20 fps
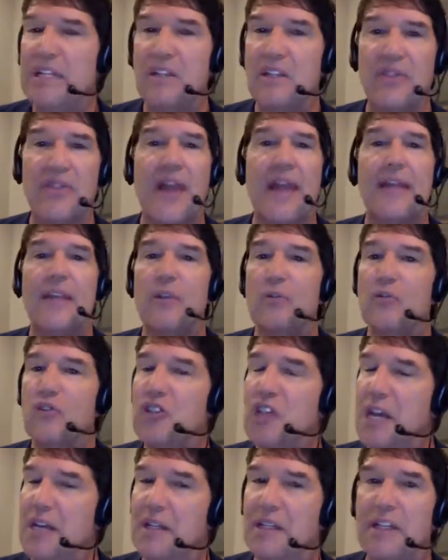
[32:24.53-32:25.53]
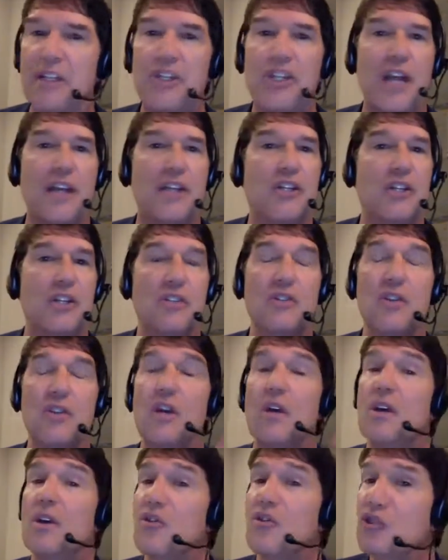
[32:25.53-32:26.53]
Are there please and thank yous, gentle
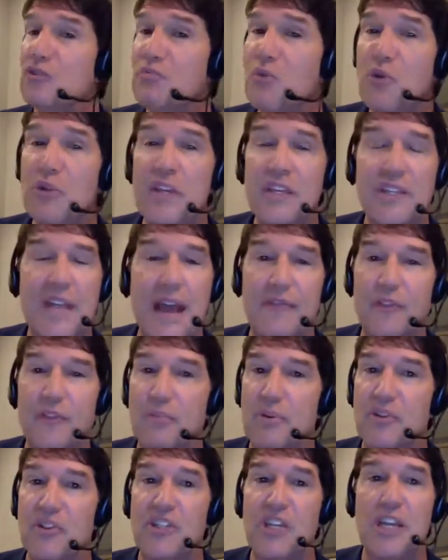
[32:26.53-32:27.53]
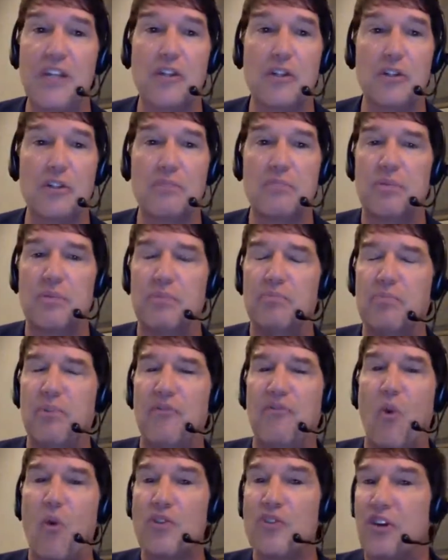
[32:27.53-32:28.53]
injections, smoothies after
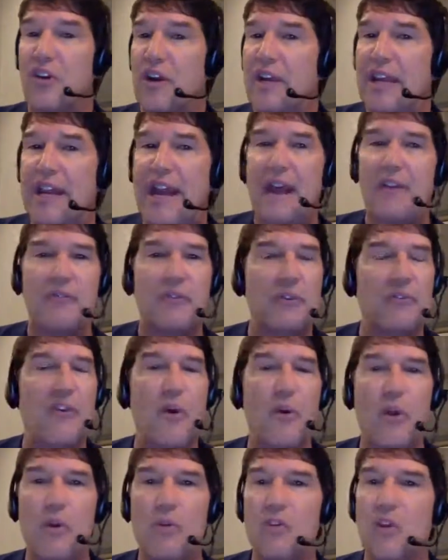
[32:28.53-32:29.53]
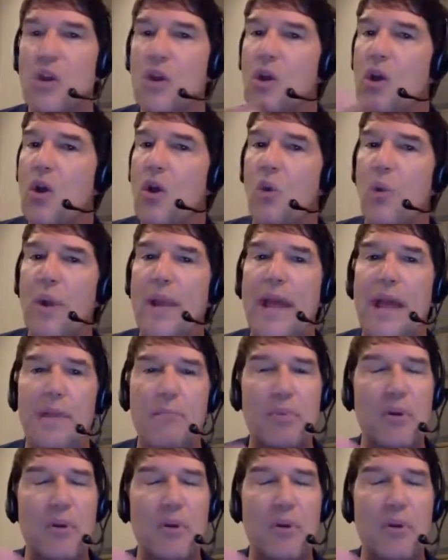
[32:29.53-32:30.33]
procedures, before, during, and after photos?